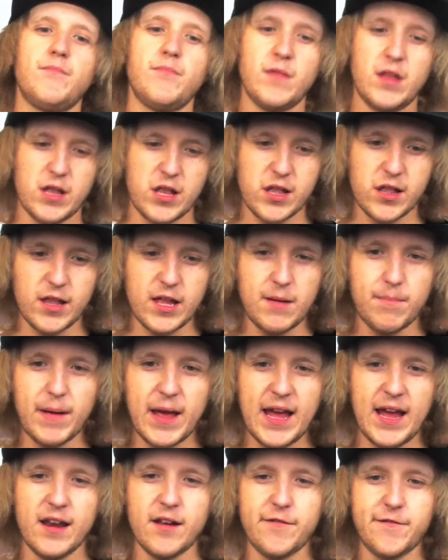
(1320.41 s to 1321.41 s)
the sleep
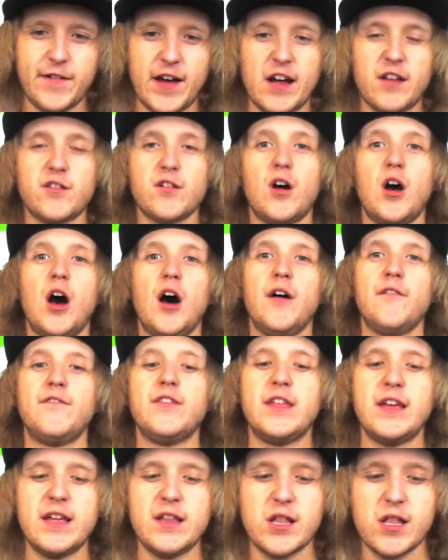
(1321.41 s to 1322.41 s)
aid effects
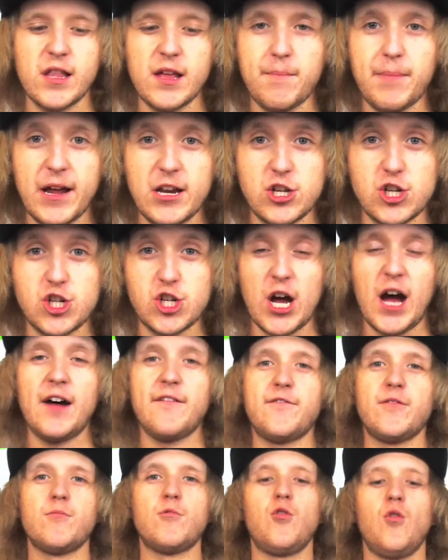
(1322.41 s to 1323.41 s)
of the sleep aid
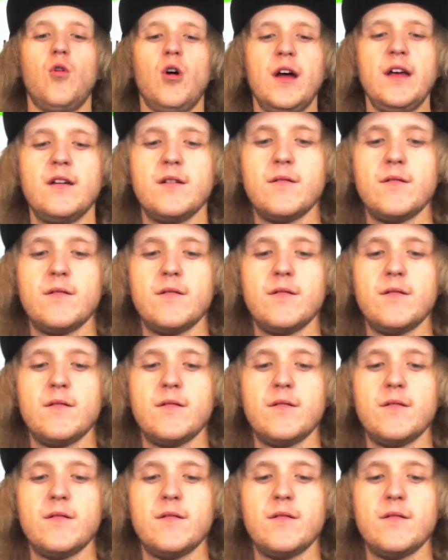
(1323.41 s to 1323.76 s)
shot from Koi